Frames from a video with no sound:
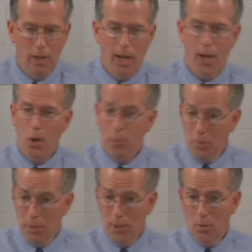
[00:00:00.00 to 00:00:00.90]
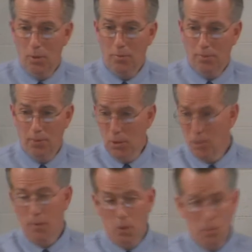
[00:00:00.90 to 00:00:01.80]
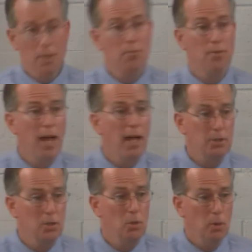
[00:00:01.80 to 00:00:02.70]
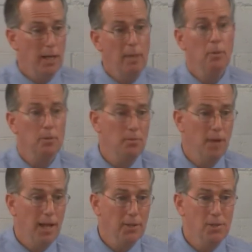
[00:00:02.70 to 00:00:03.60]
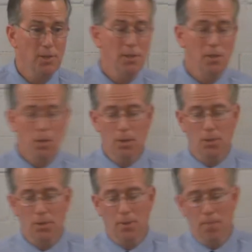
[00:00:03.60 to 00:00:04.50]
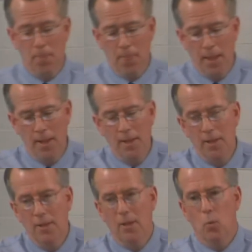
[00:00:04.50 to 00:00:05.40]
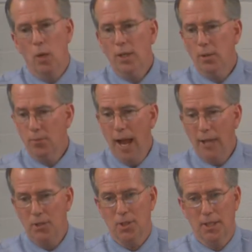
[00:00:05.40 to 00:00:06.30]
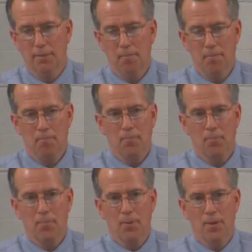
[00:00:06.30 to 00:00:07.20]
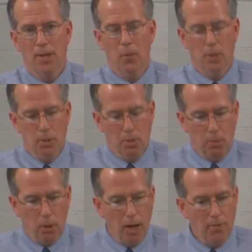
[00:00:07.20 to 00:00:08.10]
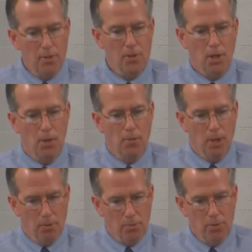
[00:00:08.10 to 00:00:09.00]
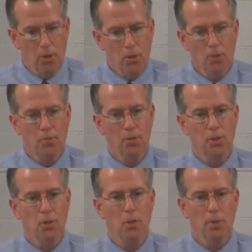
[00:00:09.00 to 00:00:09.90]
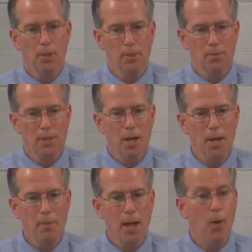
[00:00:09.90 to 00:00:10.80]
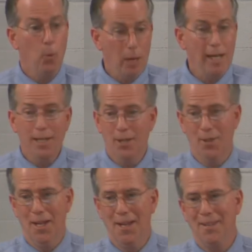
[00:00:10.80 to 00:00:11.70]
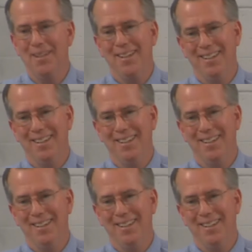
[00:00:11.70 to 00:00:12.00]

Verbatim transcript: I hope that when you were, those of you who did fast, who were able to fast, uh, noticed that when you're fasting and when you deprive yourself of food for a short period of time, how weak you get,